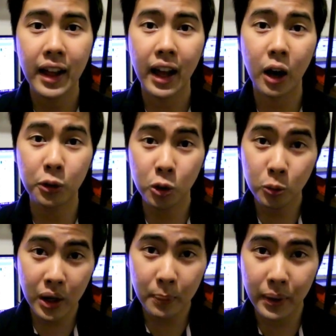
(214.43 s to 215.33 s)
I'll do
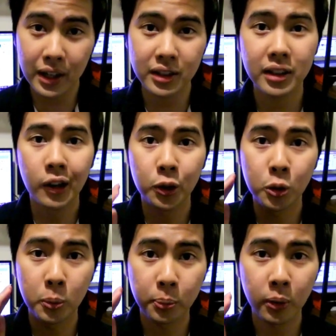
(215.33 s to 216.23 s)
my best
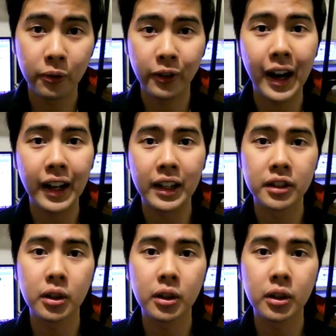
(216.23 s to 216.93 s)
to provide it.